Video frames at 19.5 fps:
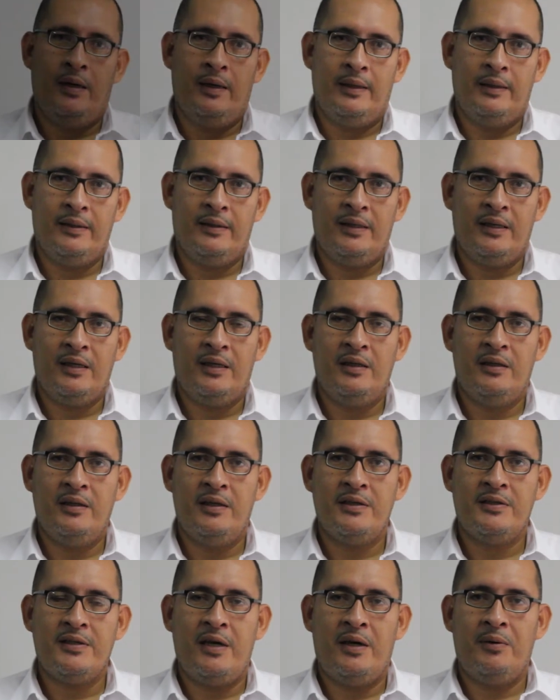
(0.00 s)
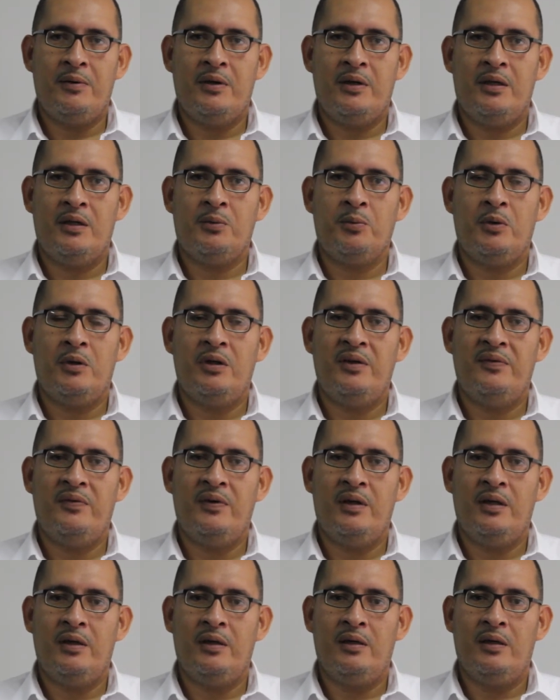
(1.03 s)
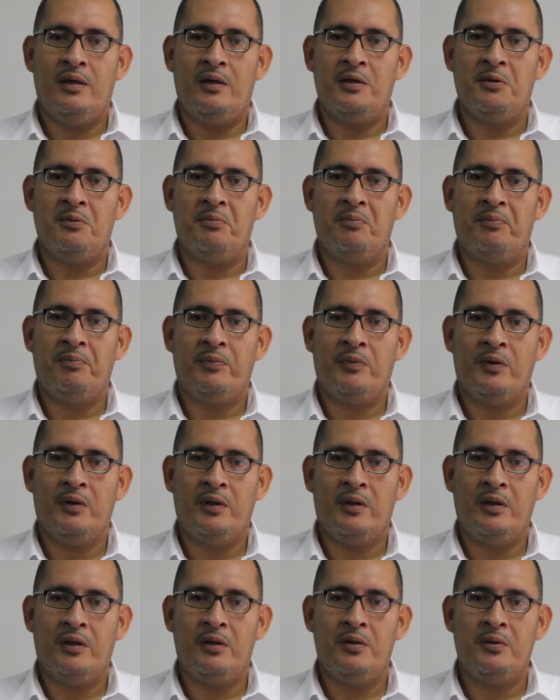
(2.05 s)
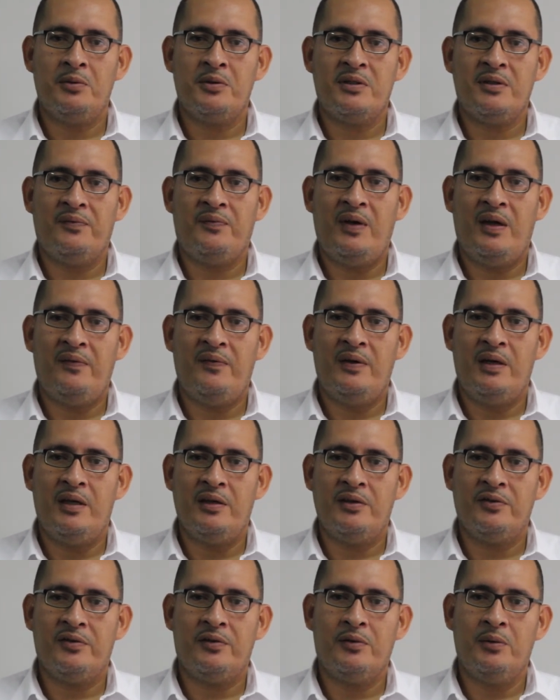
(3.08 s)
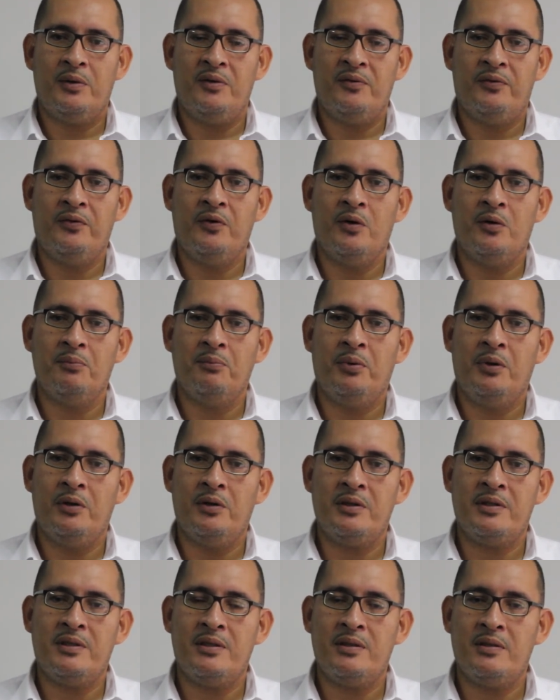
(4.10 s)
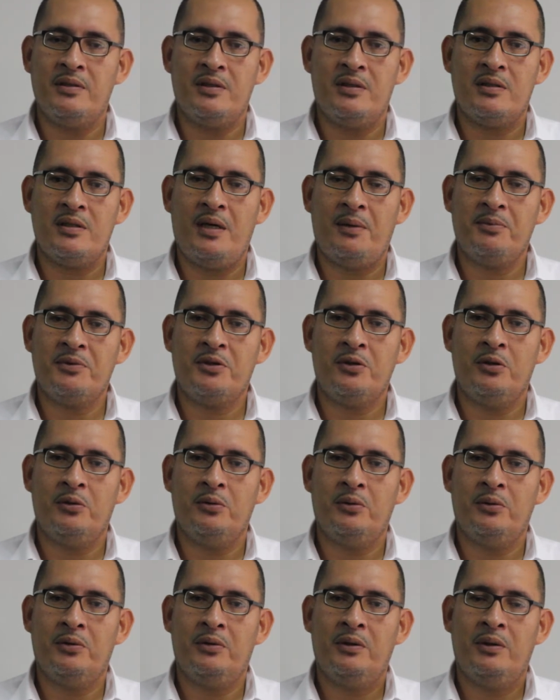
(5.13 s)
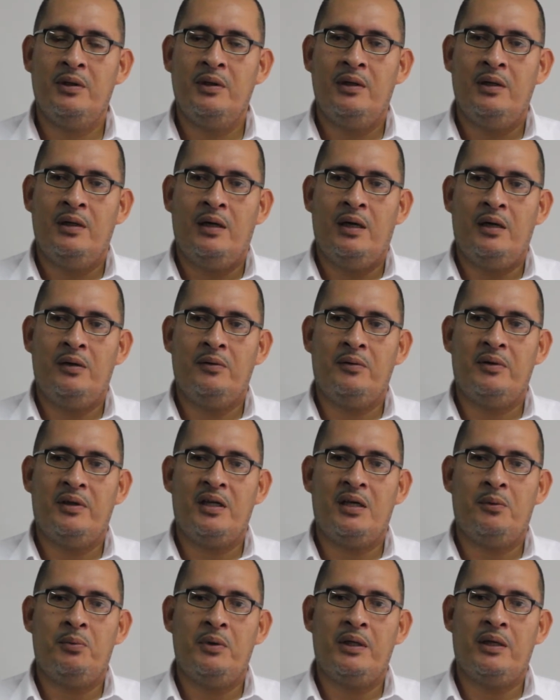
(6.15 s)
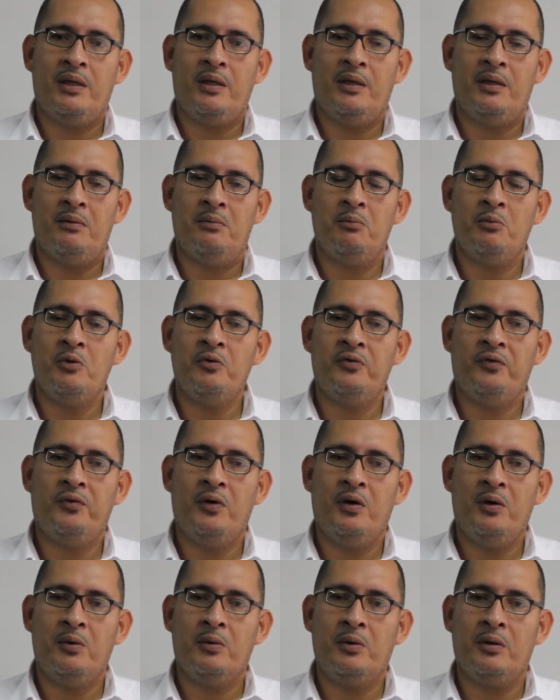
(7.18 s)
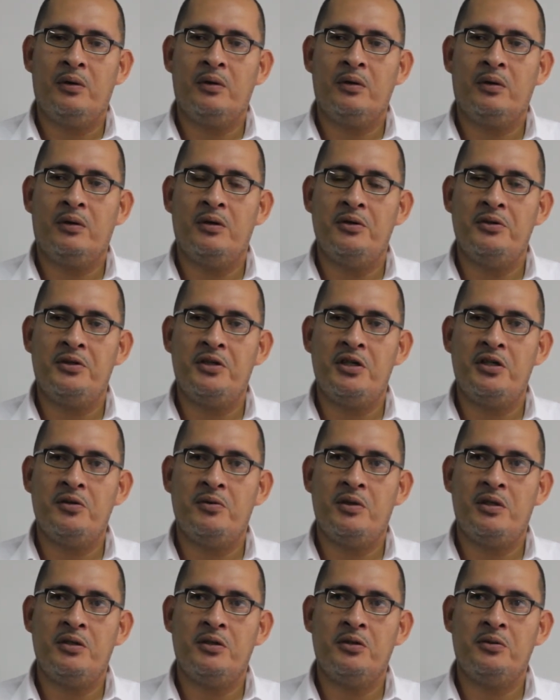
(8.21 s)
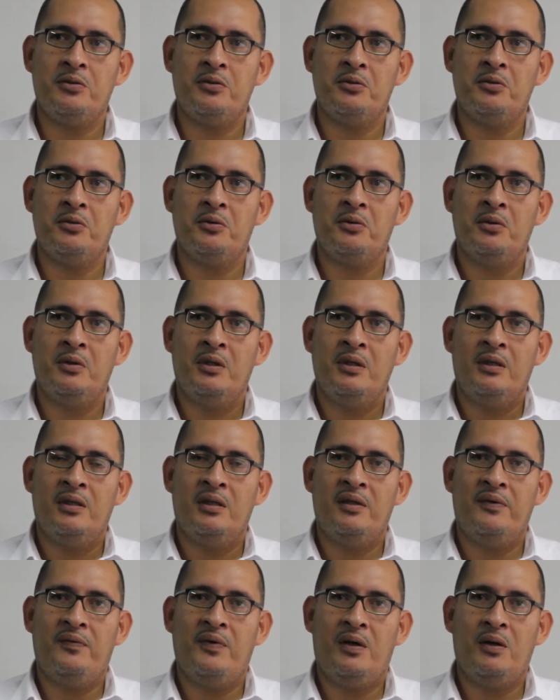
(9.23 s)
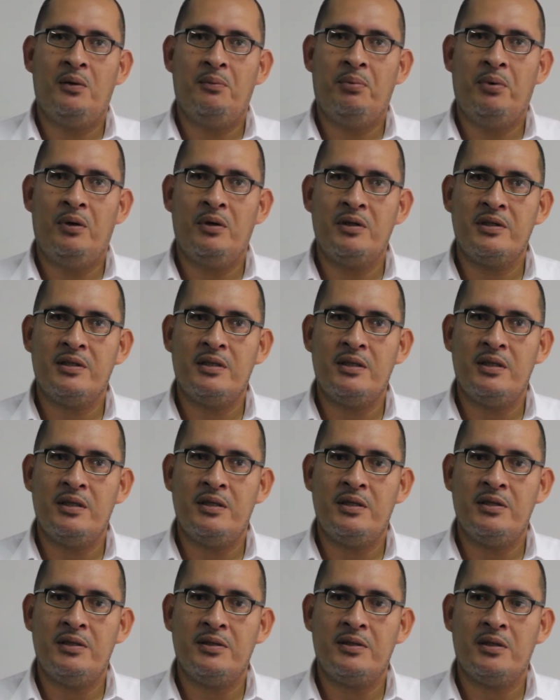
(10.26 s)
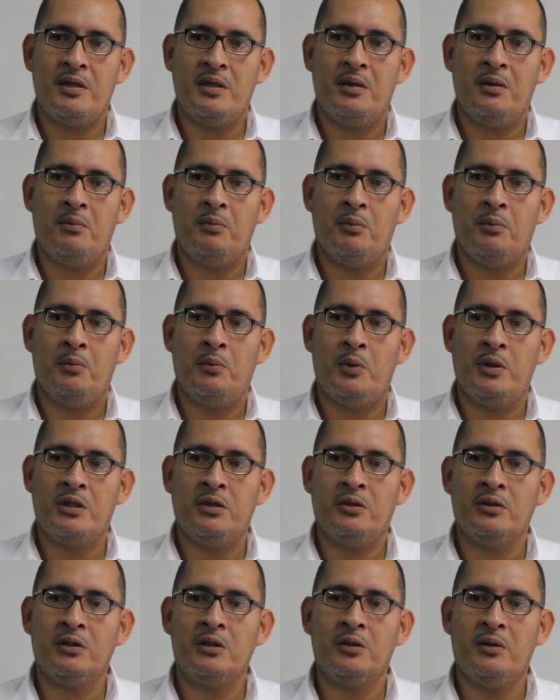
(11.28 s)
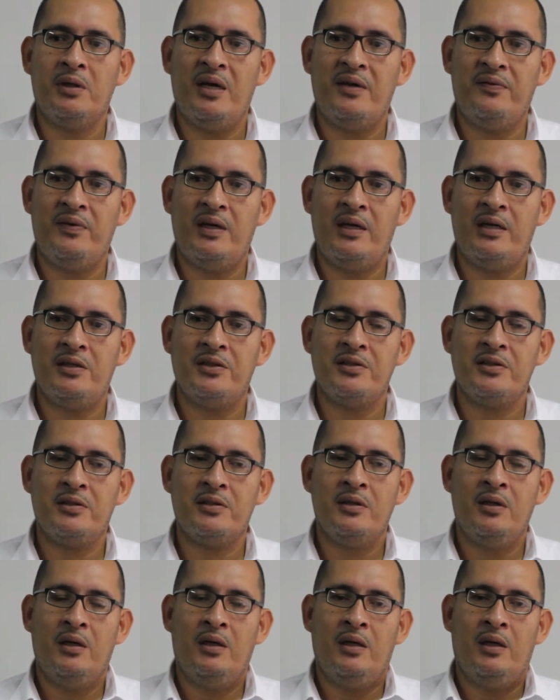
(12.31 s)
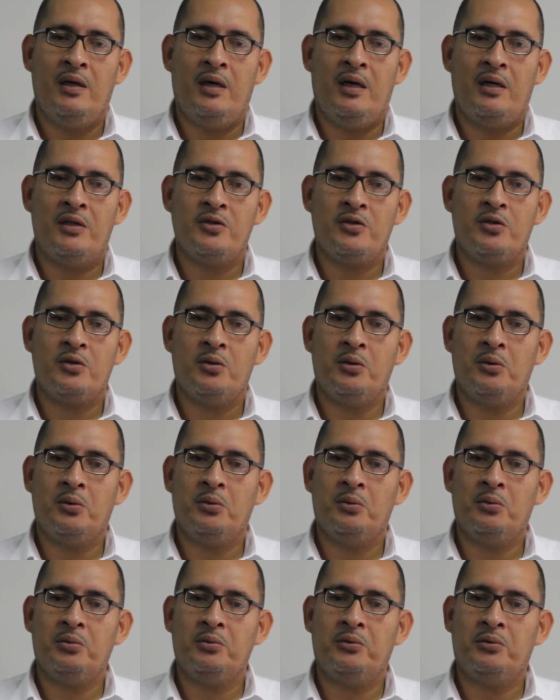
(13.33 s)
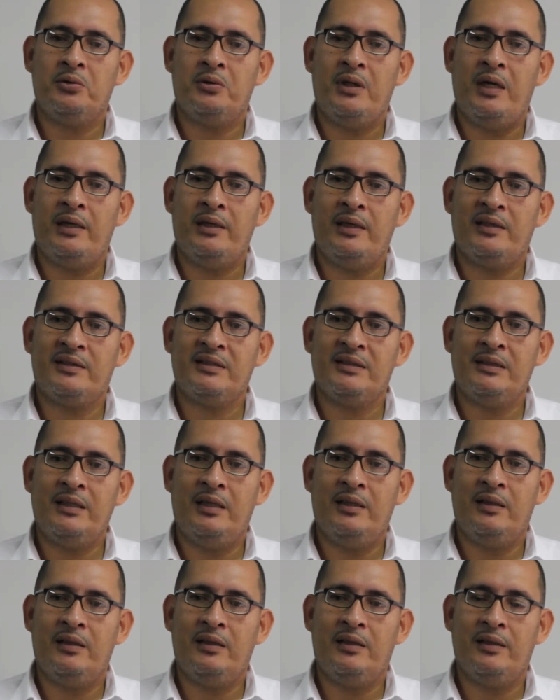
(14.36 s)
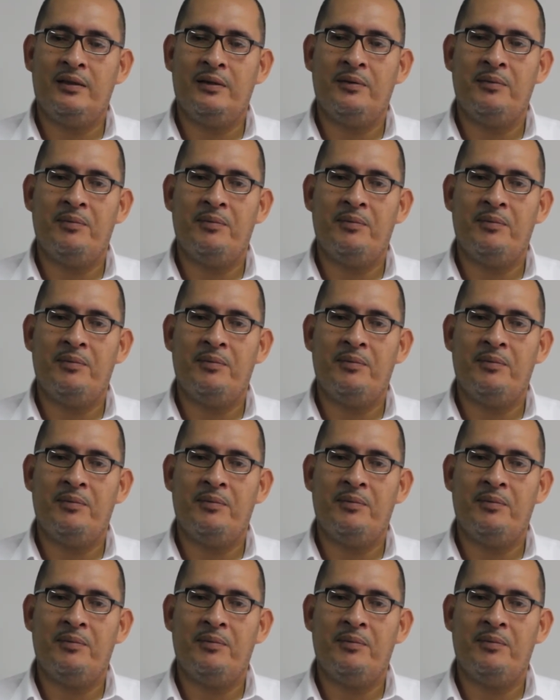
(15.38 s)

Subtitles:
I think in this era that we're living in, the use of evidence to inform policies is absolute. I don't think we can move forward continuing to develop policies without good evidence. And so to that extent,